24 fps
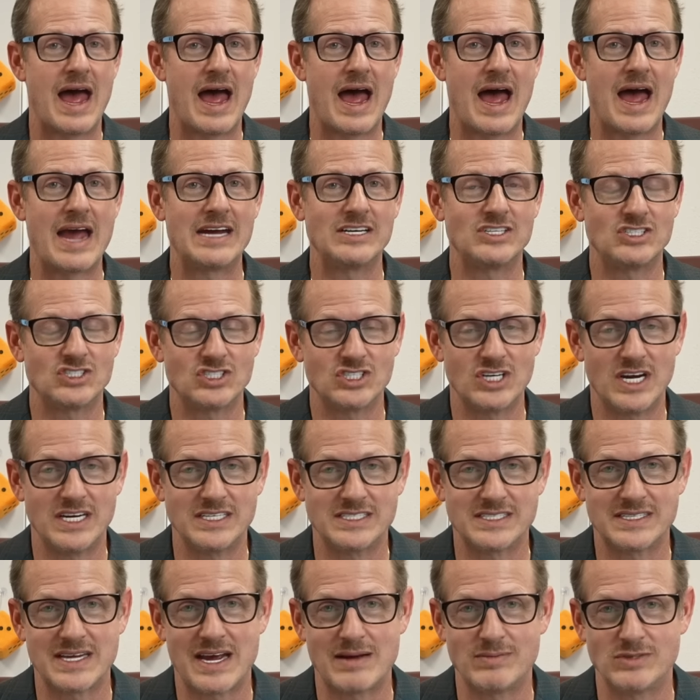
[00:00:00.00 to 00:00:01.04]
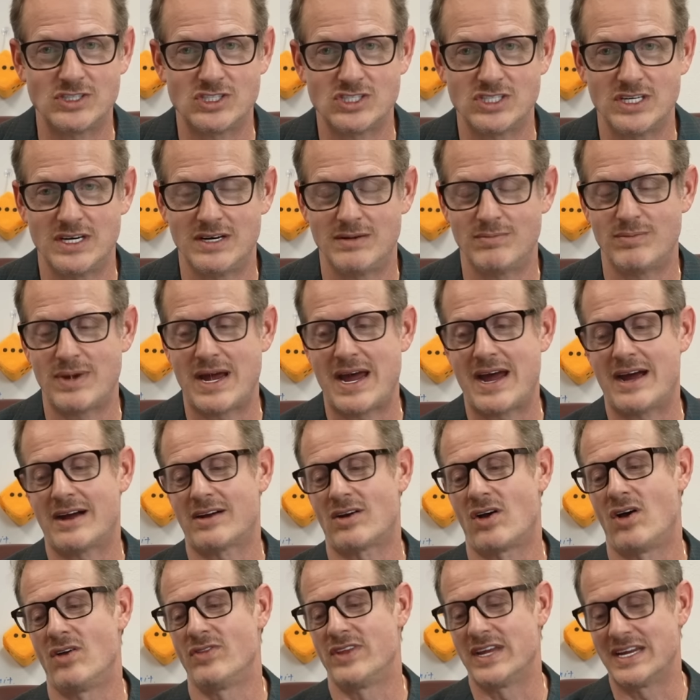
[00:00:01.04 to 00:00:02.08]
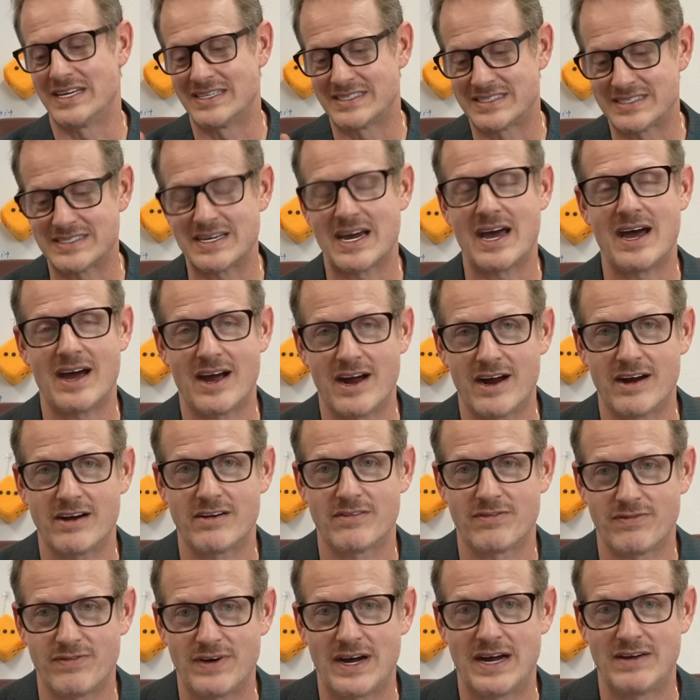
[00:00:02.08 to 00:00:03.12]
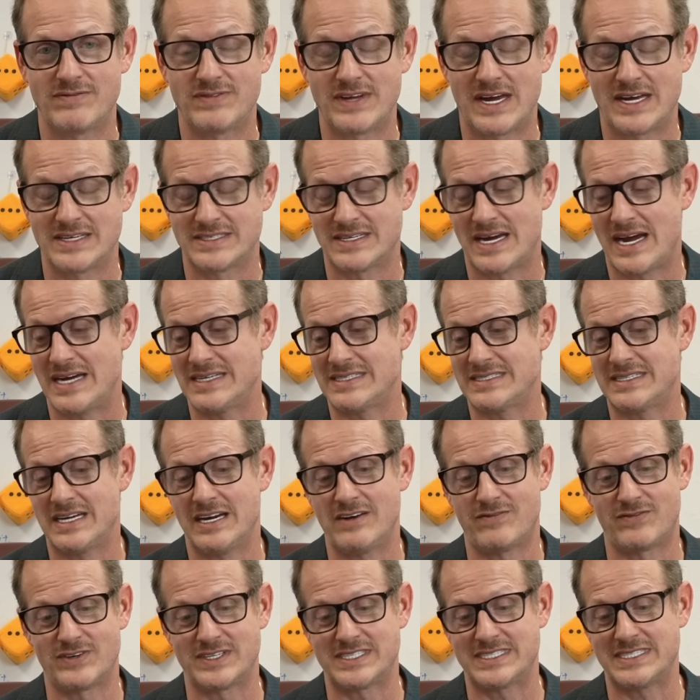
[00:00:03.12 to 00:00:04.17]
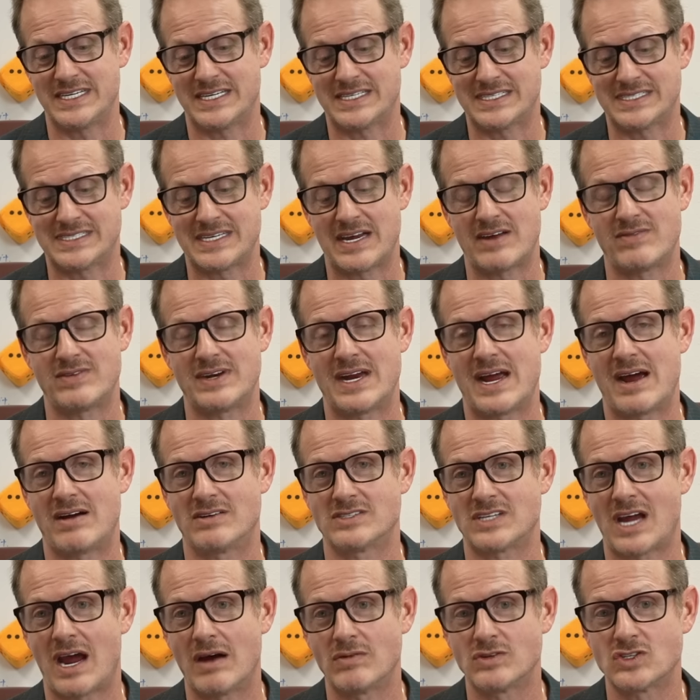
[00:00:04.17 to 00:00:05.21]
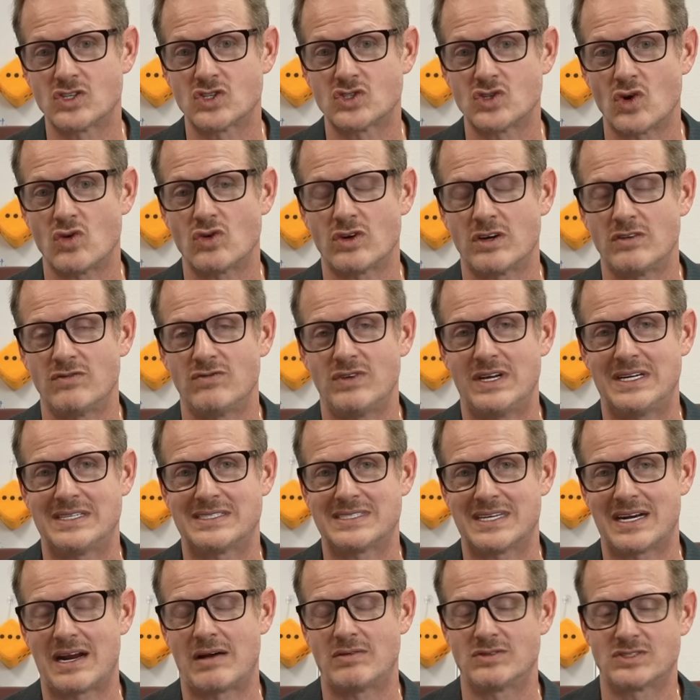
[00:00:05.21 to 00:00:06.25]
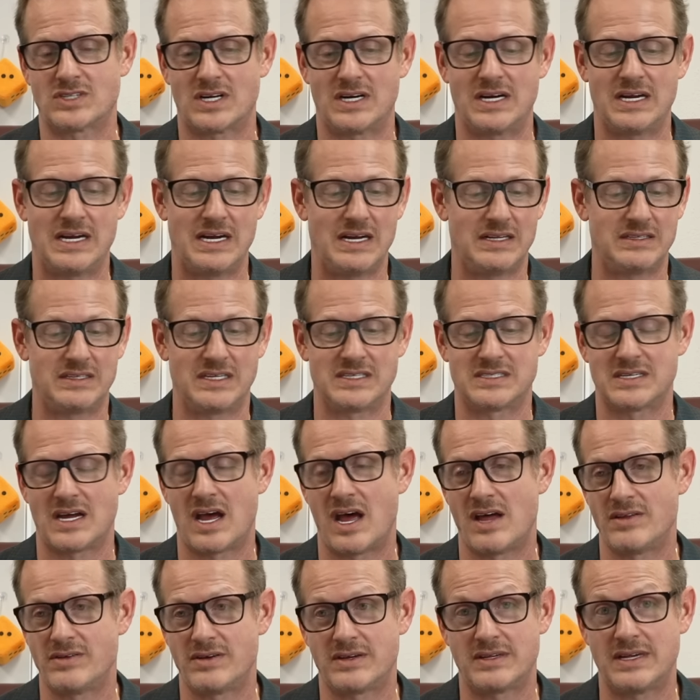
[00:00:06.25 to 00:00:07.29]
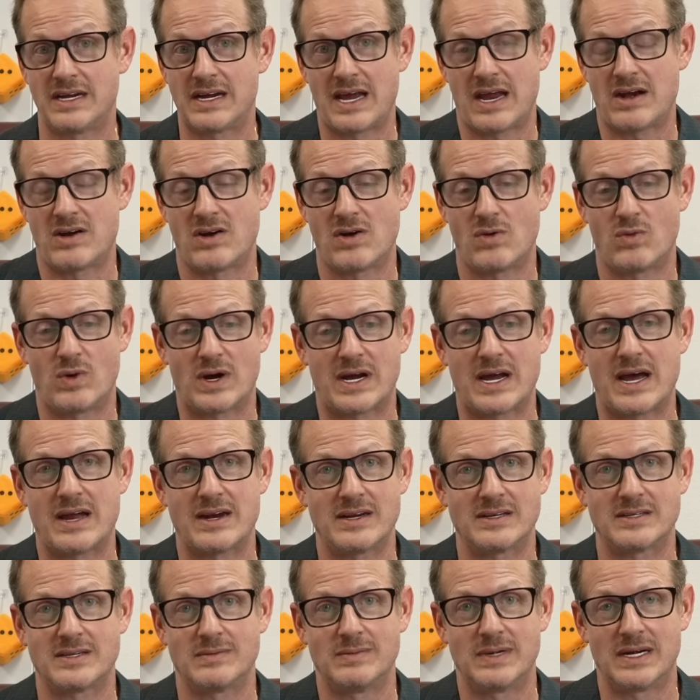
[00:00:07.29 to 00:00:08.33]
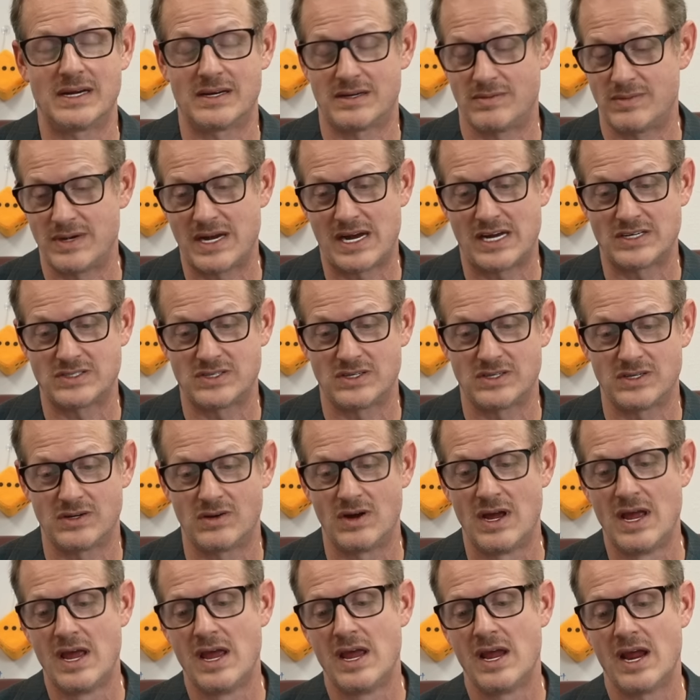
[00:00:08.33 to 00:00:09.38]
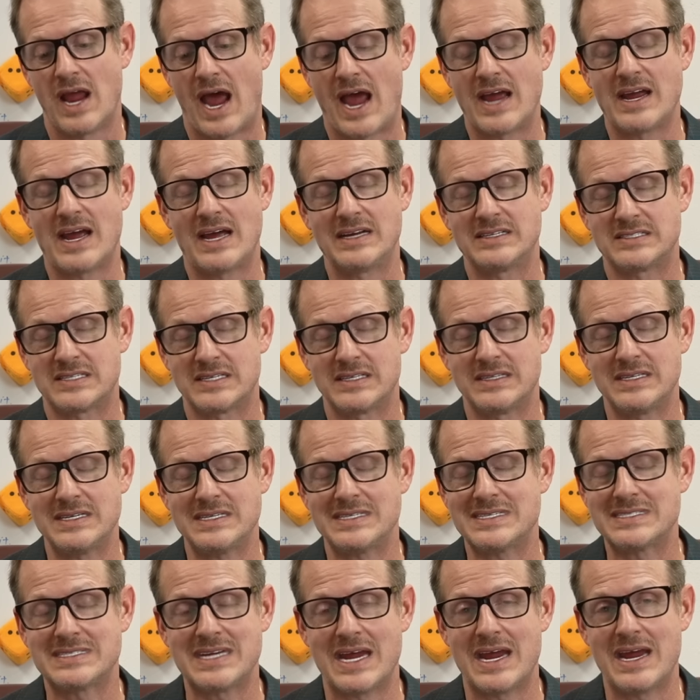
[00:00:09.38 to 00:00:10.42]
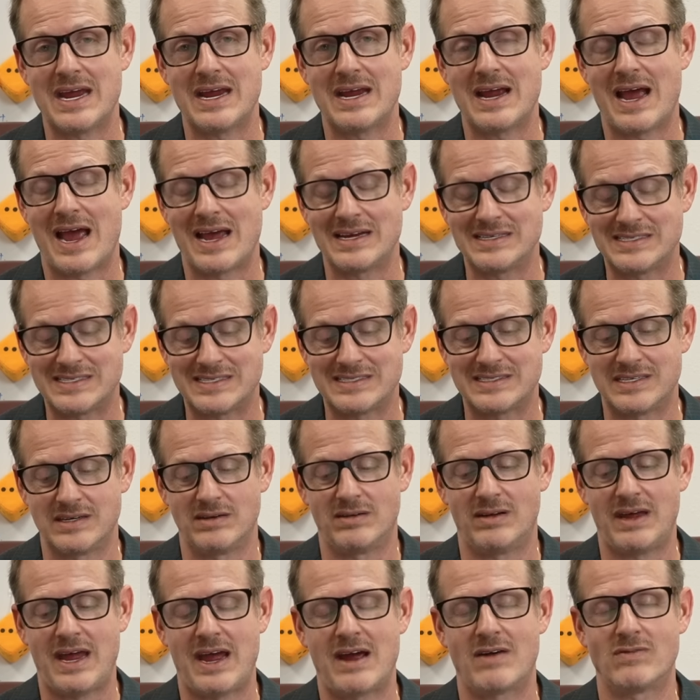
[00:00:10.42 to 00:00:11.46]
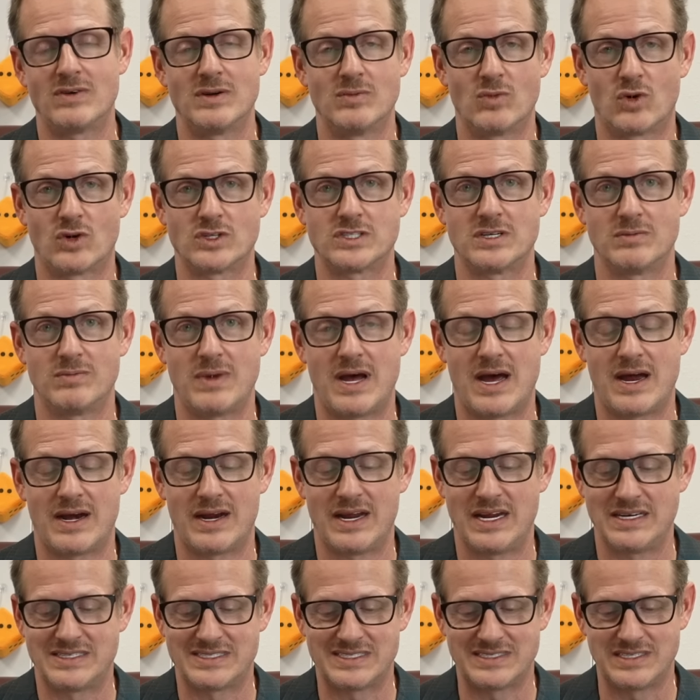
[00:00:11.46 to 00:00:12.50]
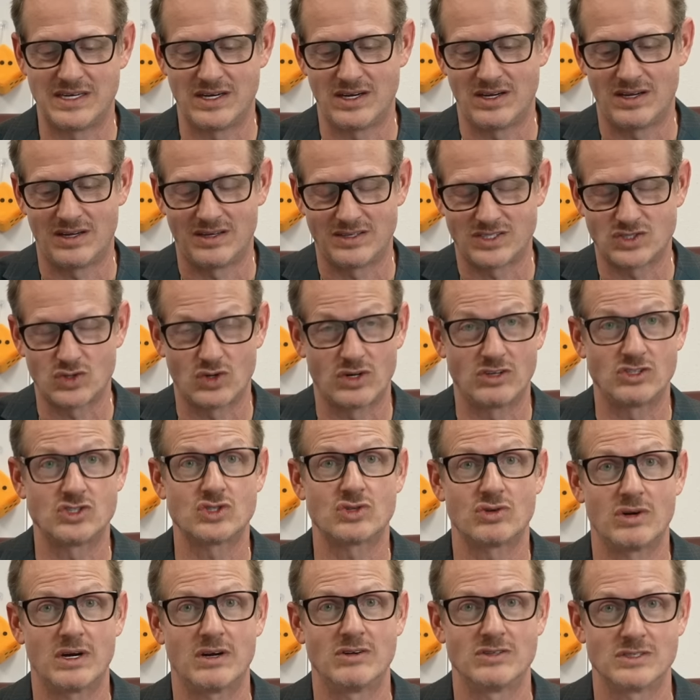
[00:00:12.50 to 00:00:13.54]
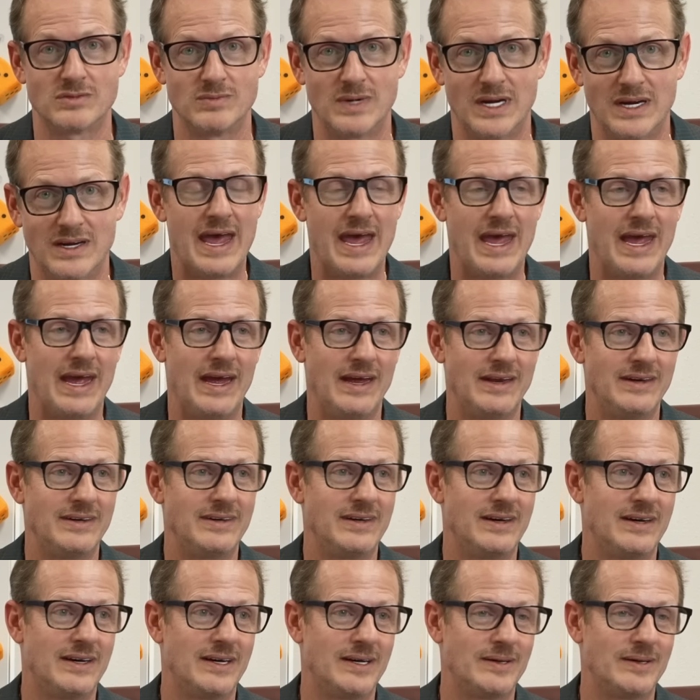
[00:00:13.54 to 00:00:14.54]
I chased that machine back the entire $5,000. I stayed for 6-7 hours. I was so convinced that I was gonna hit this other thing. I don't know what got into me, and to be honest with you, I to this day, I still have remorse about it. It still sort of triggers me. And